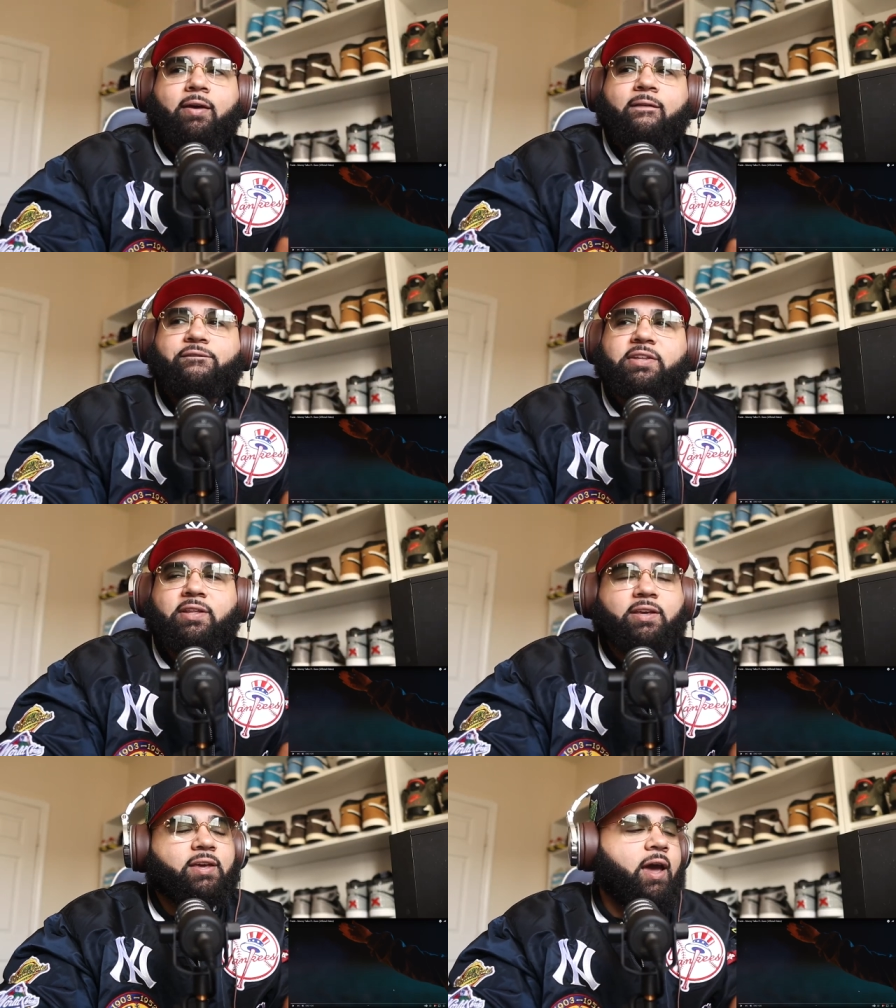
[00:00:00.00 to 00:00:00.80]

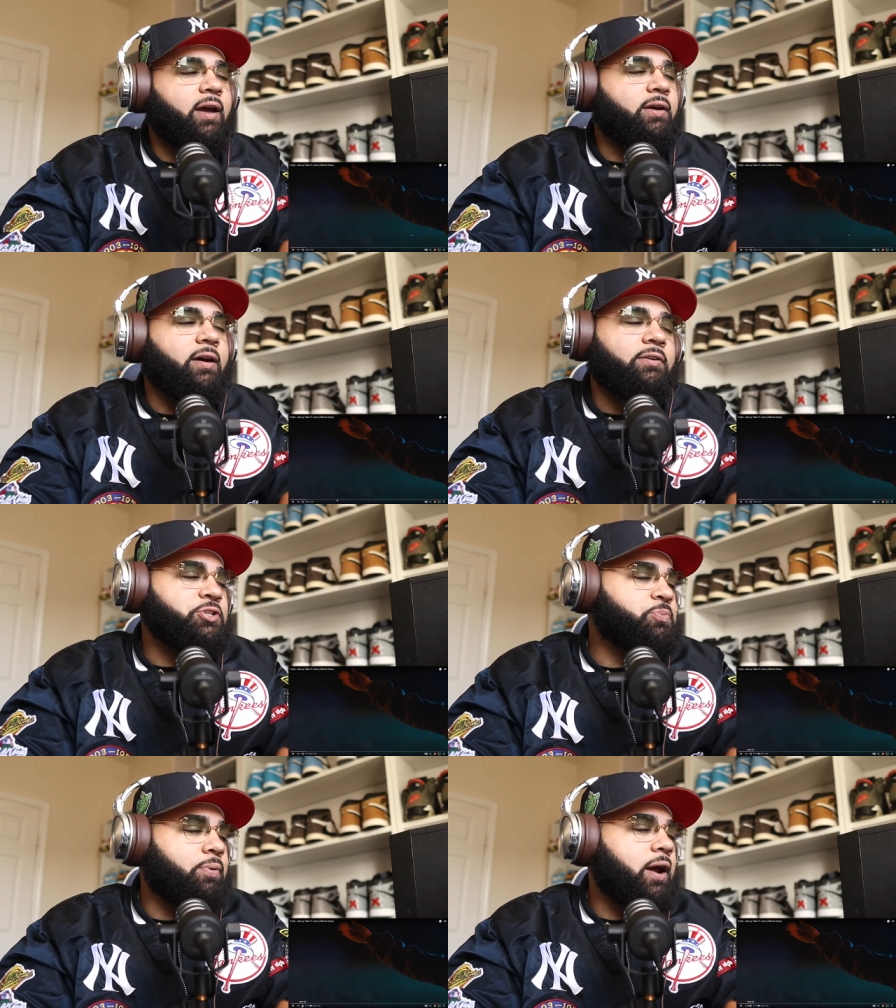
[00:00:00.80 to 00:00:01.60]
50K gun
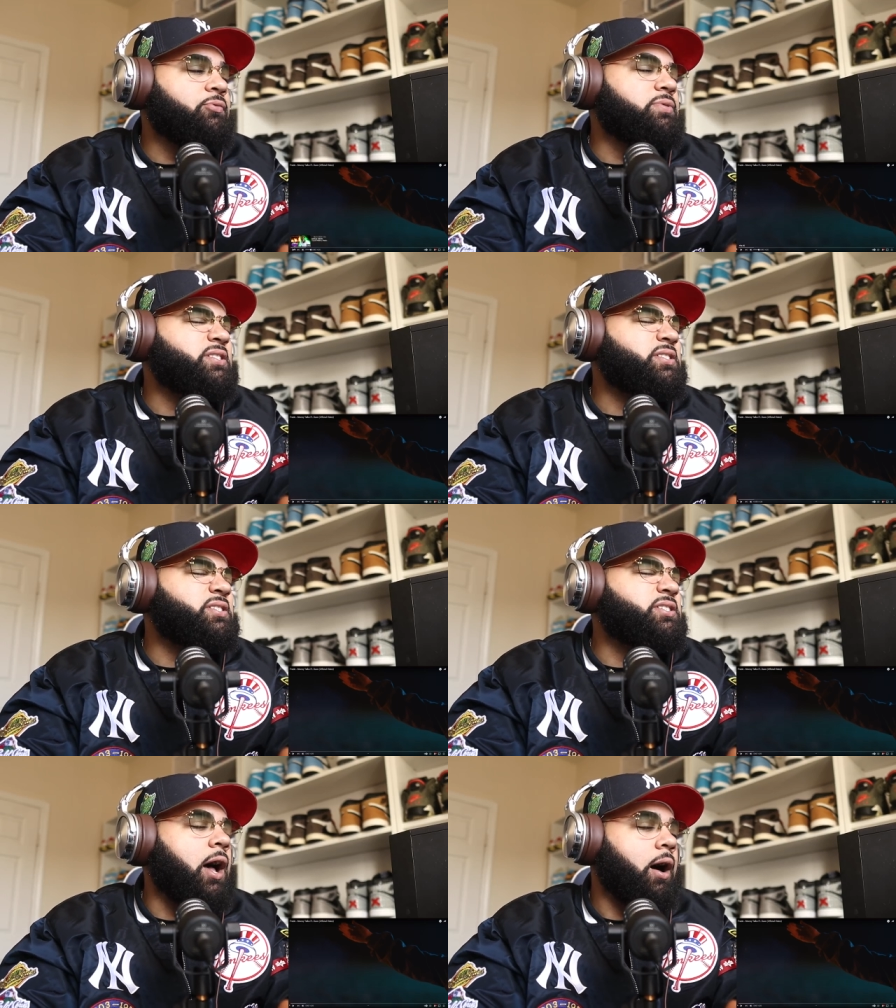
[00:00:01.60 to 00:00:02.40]
spray,
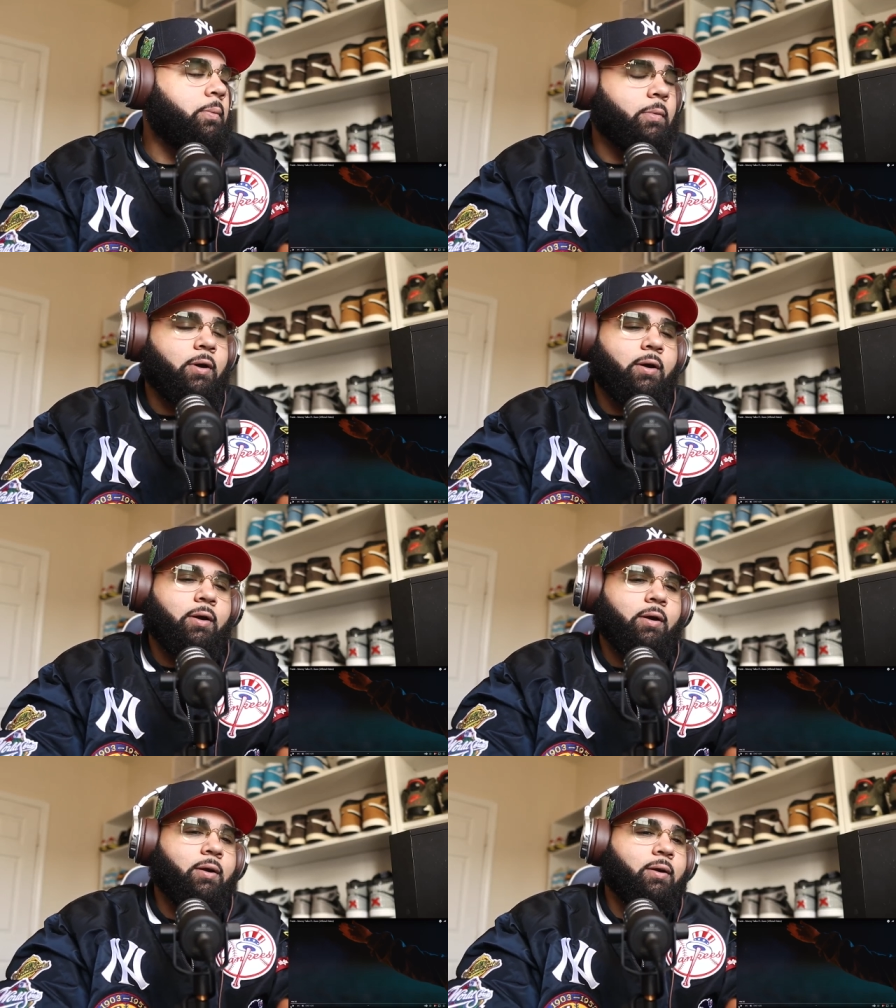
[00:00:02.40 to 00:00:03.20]
what's up?
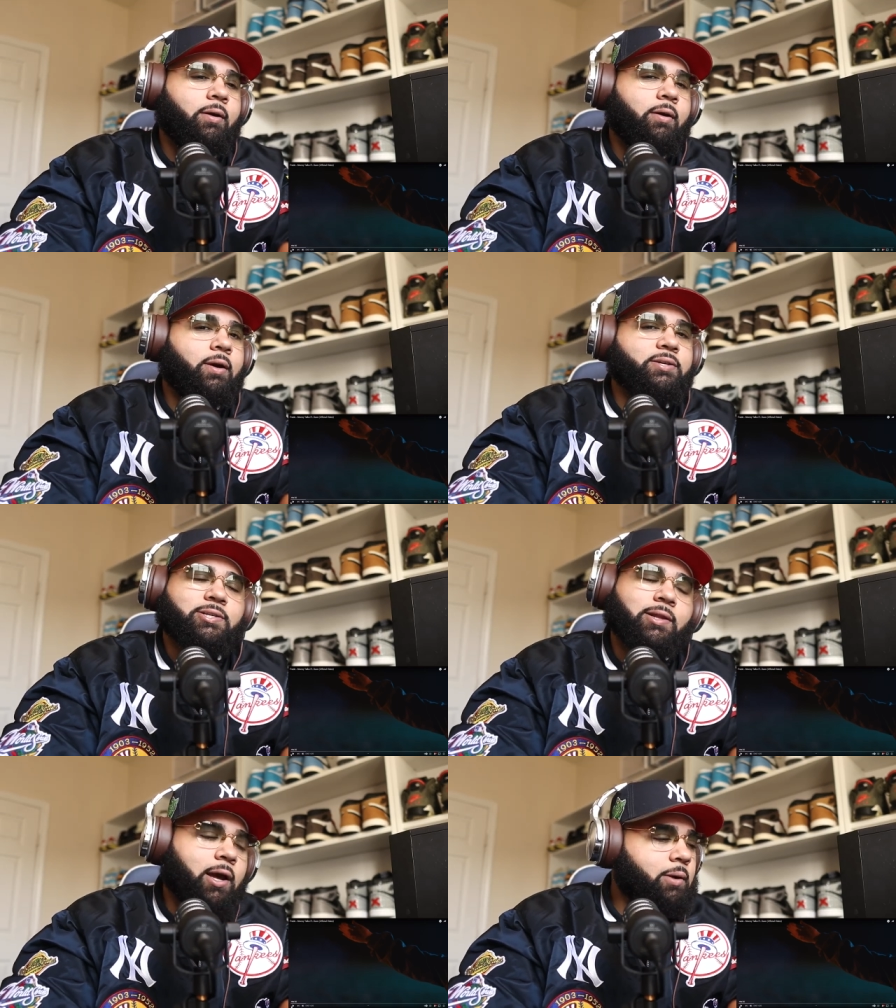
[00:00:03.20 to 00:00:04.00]
It's
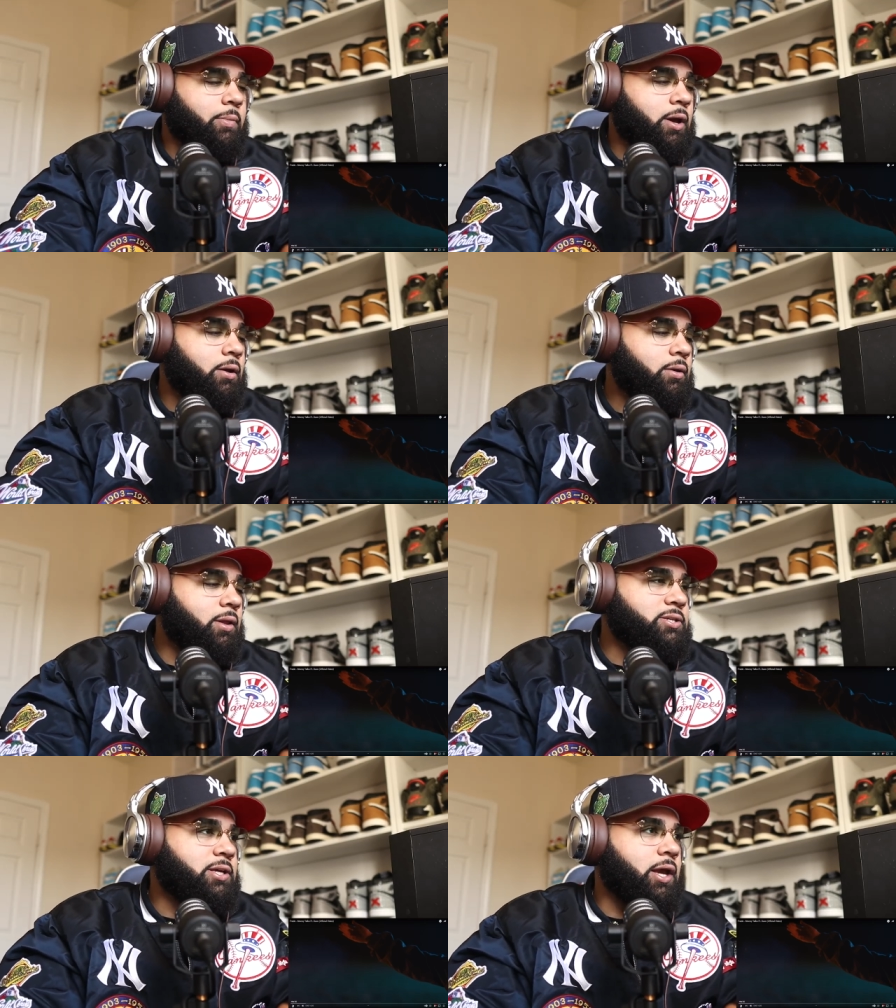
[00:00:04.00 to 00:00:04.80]
lit, man.
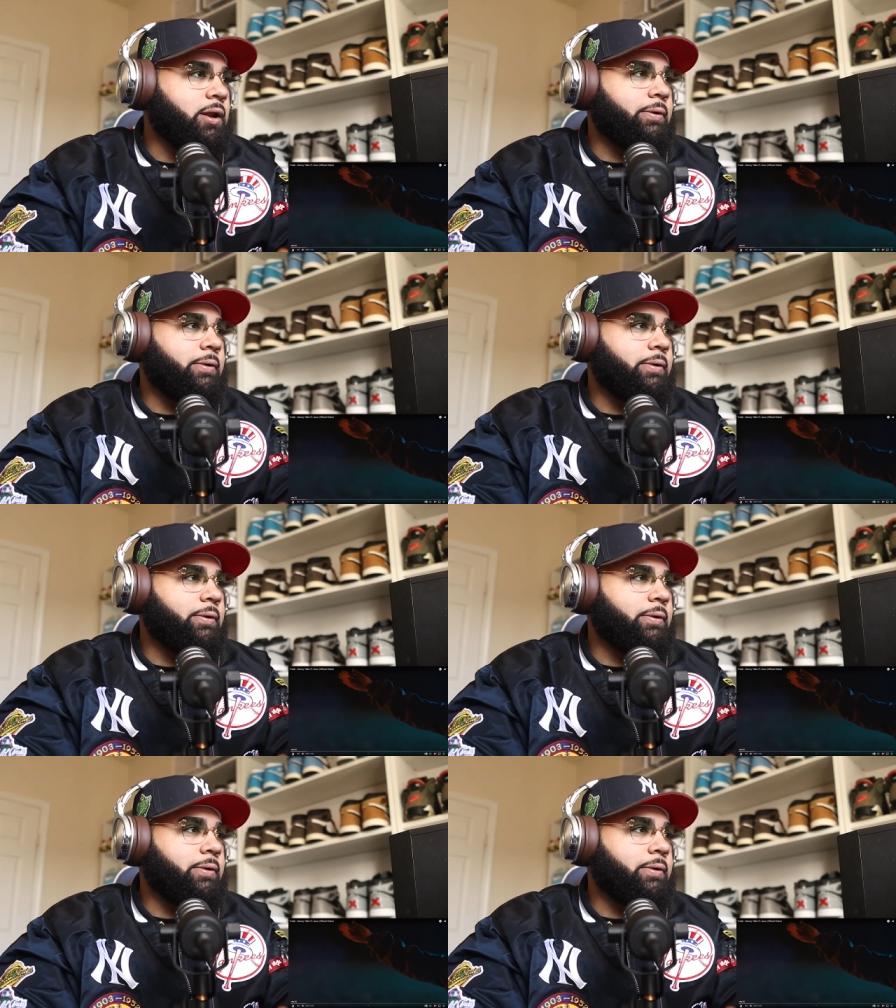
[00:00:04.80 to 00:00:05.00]
Let's get it.